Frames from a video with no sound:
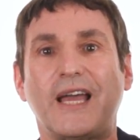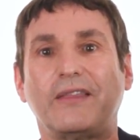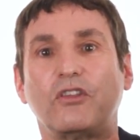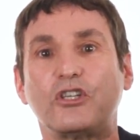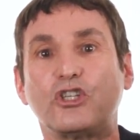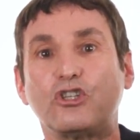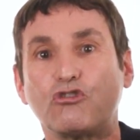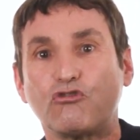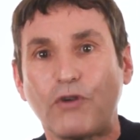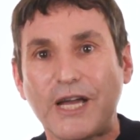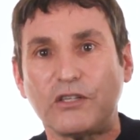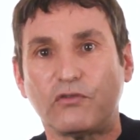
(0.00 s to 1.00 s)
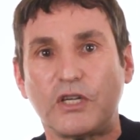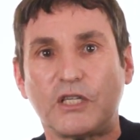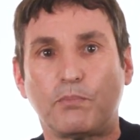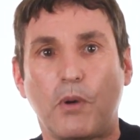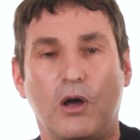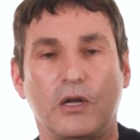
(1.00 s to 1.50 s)
that the stress
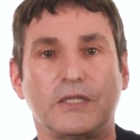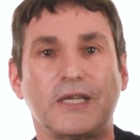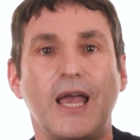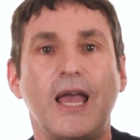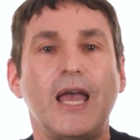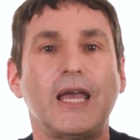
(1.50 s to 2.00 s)
response